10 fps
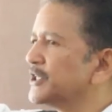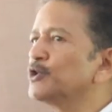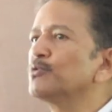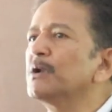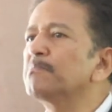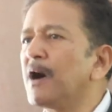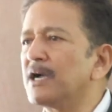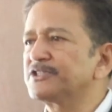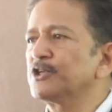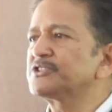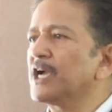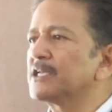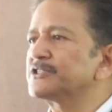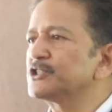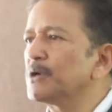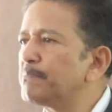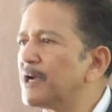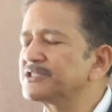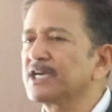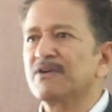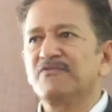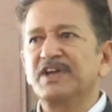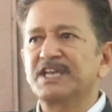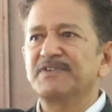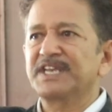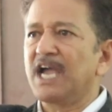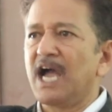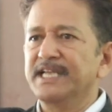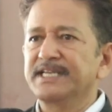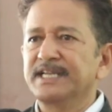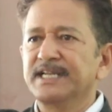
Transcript: You will pass. Your chances of passing are very, very high.